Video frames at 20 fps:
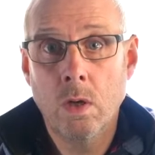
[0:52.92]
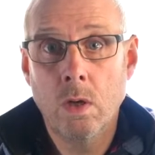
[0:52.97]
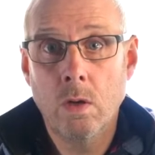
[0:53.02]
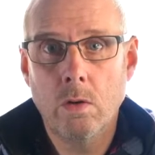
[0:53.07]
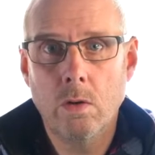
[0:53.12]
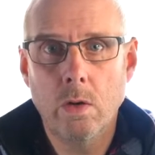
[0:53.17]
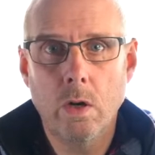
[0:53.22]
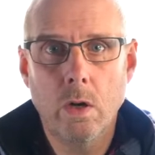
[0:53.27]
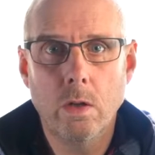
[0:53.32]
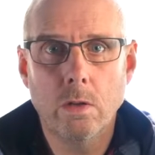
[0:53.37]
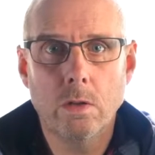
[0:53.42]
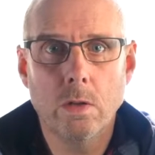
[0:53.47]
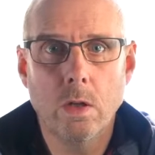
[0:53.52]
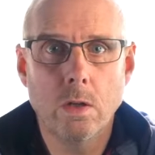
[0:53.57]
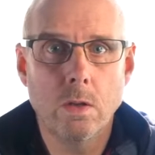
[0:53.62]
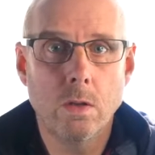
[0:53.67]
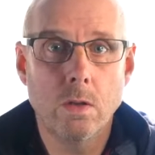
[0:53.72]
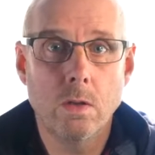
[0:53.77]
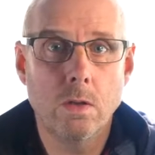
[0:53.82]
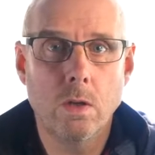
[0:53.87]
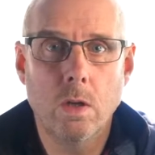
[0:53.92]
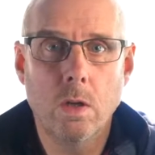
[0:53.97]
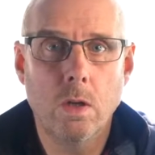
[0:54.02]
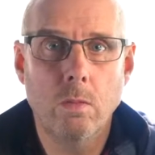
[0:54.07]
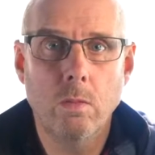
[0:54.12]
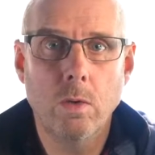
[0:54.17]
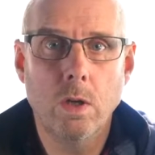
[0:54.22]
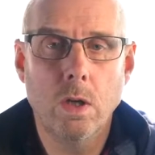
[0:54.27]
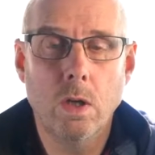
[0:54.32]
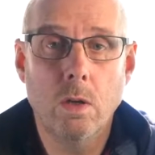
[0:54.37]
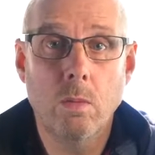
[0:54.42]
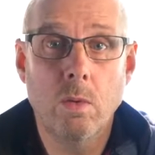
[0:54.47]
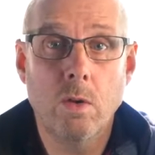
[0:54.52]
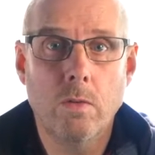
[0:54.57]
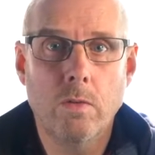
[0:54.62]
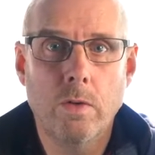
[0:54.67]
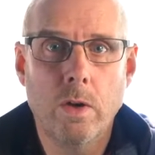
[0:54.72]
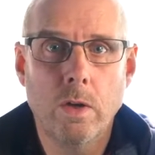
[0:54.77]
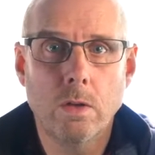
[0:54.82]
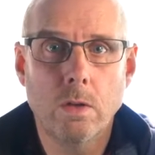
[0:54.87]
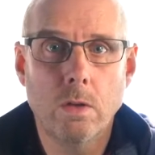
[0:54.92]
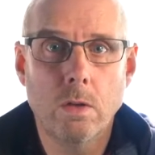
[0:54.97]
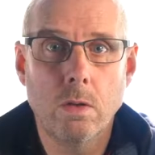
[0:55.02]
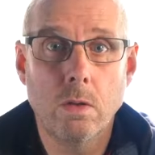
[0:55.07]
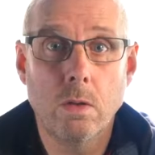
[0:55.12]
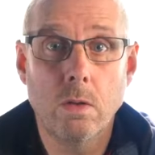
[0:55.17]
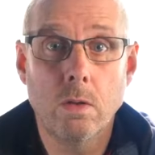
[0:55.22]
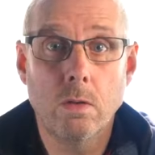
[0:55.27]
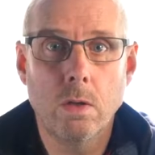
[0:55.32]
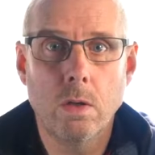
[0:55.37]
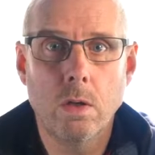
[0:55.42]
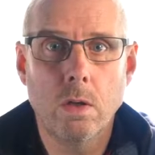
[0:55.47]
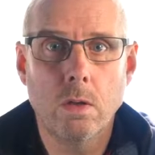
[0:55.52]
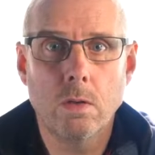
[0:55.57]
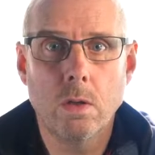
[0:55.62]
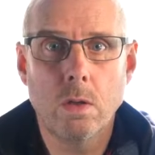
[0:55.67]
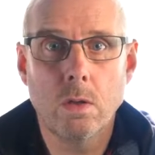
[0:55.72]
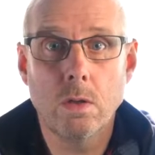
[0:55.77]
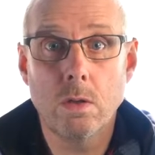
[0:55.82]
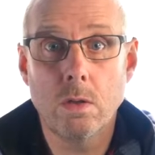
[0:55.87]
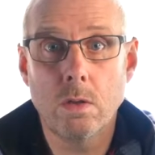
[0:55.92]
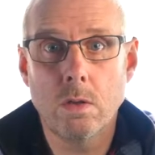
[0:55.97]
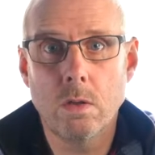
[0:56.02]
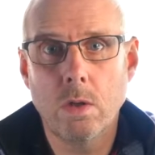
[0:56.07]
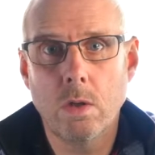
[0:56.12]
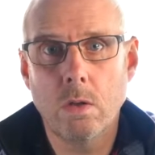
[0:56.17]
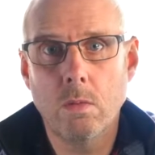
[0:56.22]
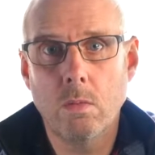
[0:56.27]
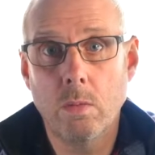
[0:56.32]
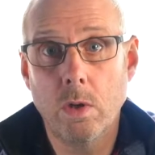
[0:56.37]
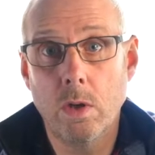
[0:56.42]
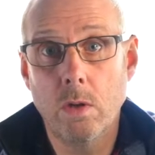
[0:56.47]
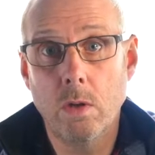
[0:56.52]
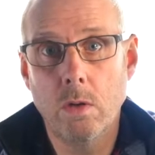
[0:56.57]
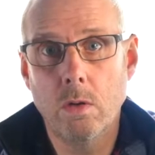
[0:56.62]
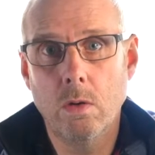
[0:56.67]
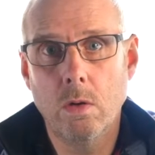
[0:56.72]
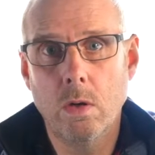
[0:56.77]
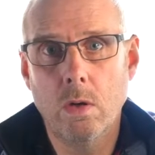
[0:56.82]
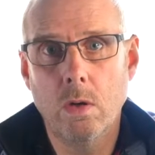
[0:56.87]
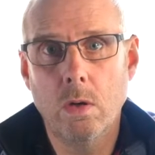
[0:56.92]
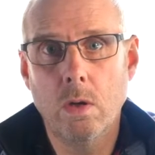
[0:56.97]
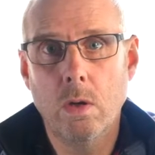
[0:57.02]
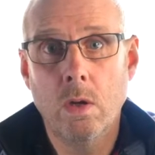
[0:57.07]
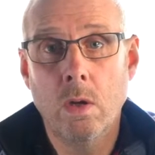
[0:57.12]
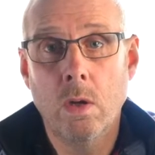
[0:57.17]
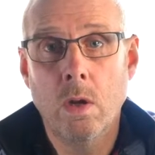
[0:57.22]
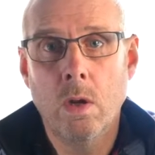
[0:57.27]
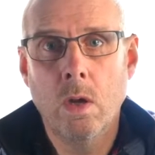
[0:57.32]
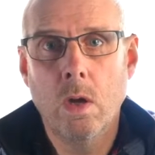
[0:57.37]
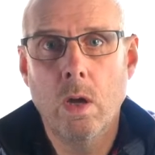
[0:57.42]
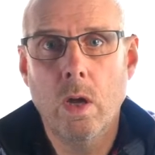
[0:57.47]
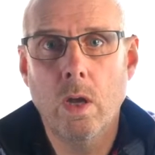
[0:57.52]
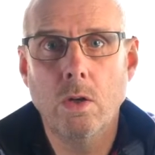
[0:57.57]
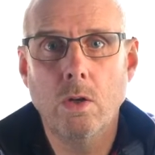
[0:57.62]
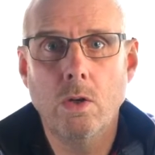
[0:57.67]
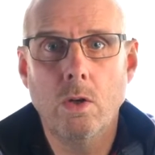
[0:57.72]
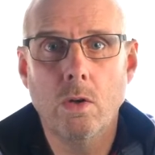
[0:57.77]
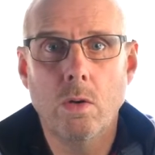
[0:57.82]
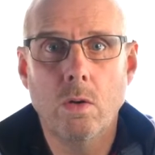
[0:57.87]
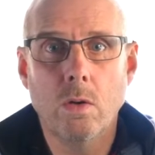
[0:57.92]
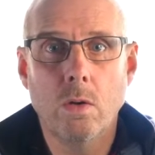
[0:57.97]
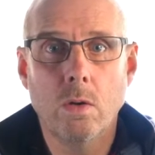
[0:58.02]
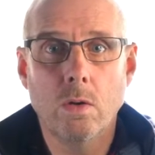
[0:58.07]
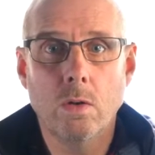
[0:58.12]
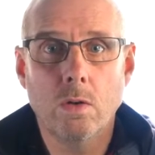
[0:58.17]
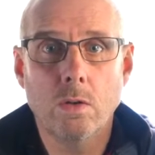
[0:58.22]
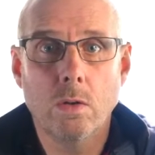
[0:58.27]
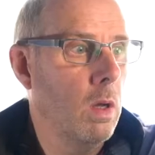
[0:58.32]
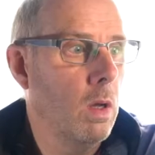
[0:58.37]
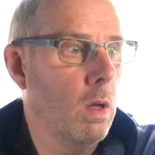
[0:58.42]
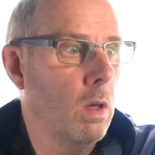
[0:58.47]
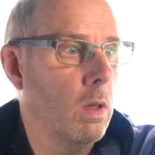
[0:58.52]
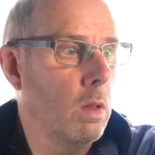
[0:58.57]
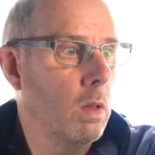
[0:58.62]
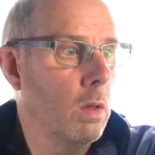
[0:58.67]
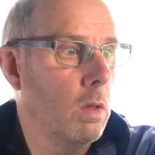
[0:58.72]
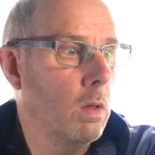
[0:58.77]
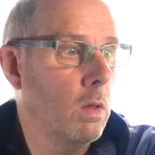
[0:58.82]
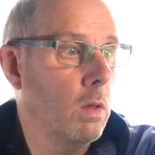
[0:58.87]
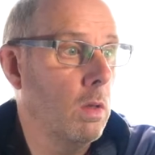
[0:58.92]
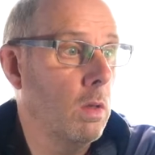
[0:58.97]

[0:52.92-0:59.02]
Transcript: training sessions that help you get a bit faster and training sessions that build your endurance. And